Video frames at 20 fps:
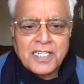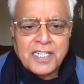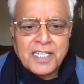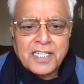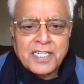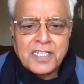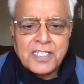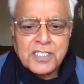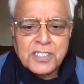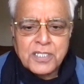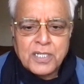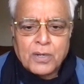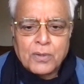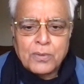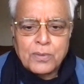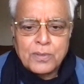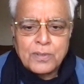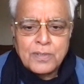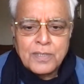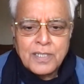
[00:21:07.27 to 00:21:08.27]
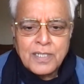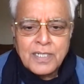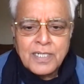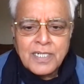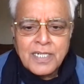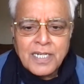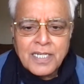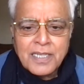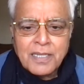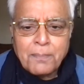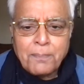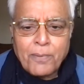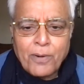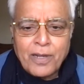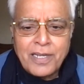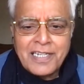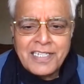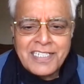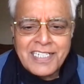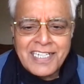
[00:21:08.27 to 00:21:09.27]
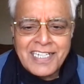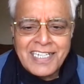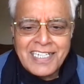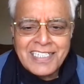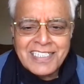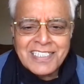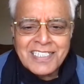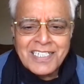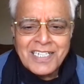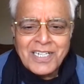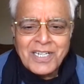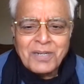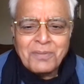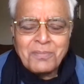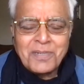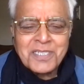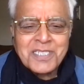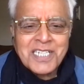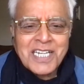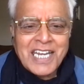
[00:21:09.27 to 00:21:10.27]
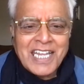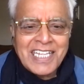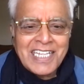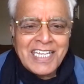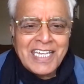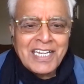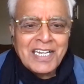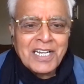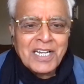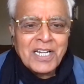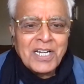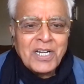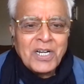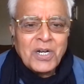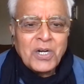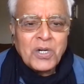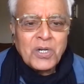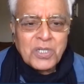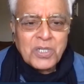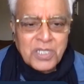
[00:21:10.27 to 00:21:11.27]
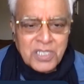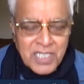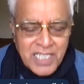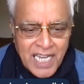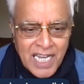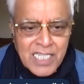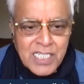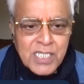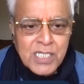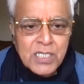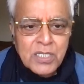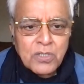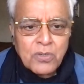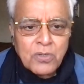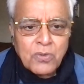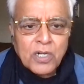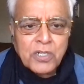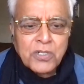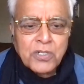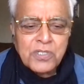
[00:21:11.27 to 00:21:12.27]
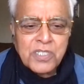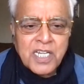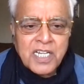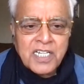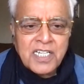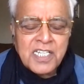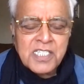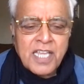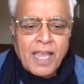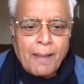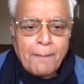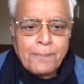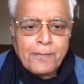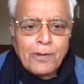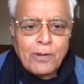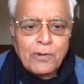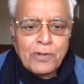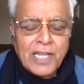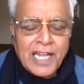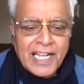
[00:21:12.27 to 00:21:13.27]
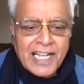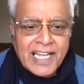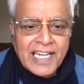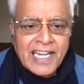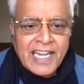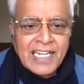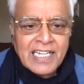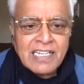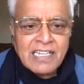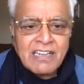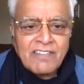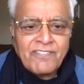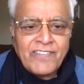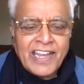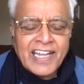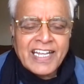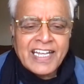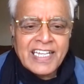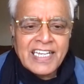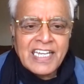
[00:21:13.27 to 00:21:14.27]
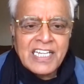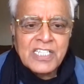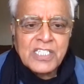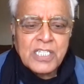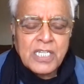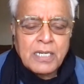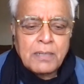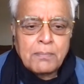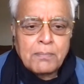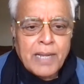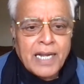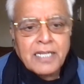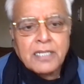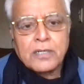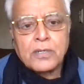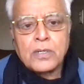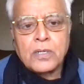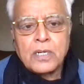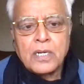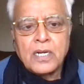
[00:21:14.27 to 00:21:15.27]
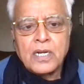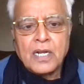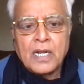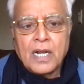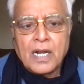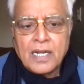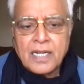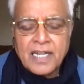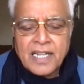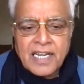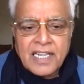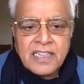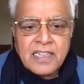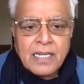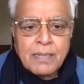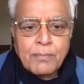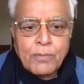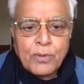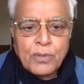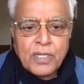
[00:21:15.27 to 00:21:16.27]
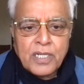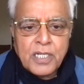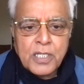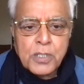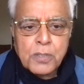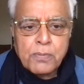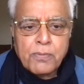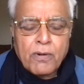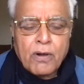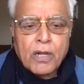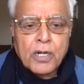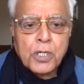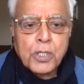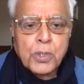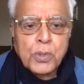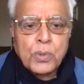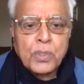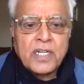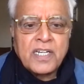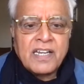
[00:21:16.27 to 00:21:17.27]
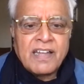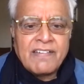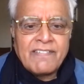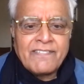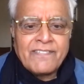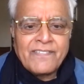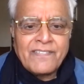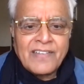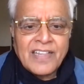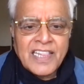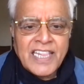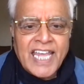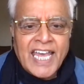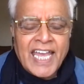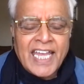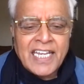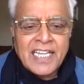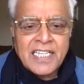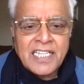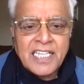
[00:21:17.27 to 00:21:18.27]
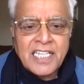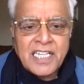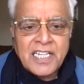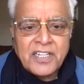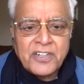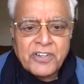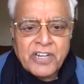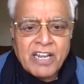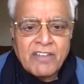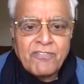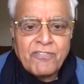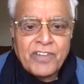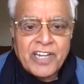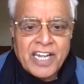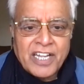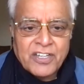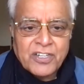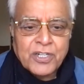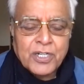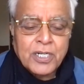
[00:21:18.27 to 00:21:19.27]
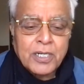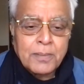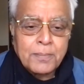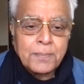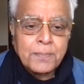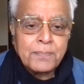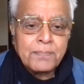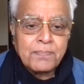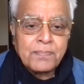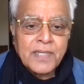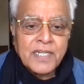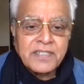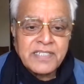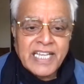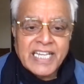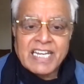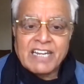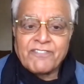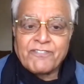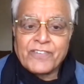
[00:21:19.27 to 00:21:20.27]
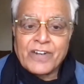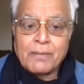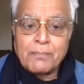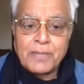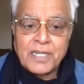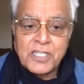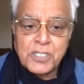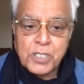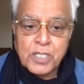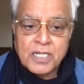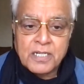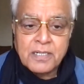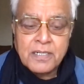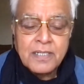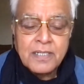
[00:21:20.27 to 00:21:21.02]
degrees now. The point is, Mr. Iyer, yes, what you said is absolutely correct, the fake currency, but Narendra Modi is far shrewd enough than the triumvirate. Take it from me, sir.